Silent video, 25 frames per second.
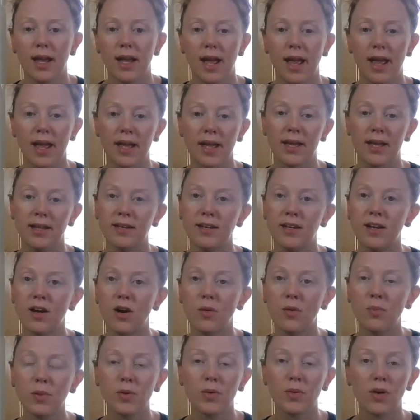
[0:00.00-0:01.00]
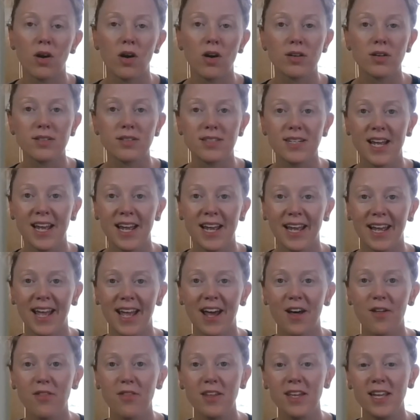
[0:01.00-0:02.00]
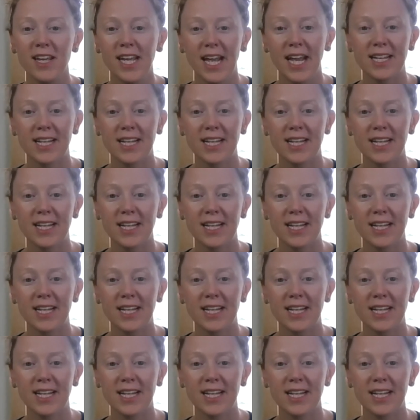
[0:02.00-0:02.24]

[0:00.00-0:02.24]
and hope you are all staying healthy